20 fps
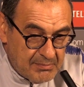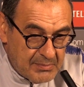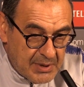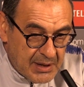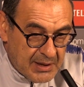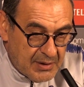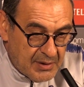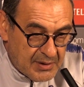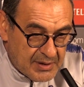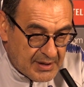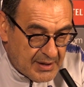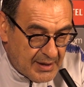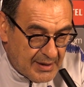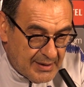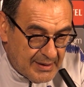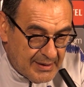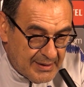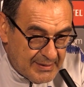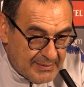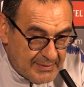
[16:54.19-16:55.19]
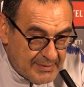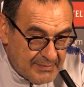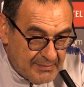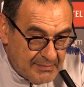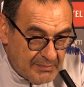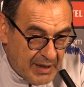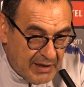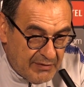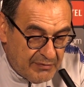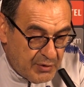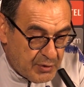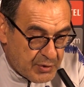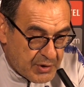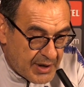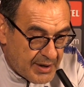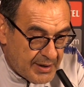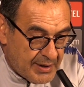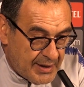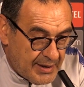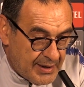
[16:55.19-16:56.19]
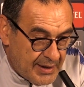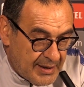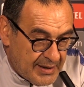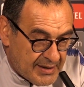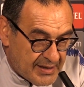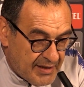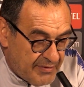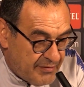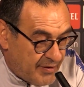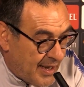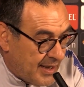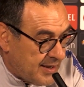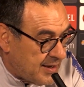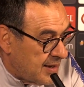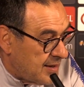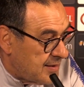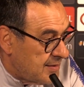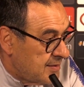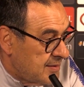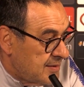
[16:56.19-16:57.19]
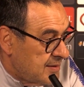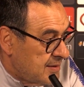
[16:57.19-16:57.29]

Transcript: because uh, my future is the final.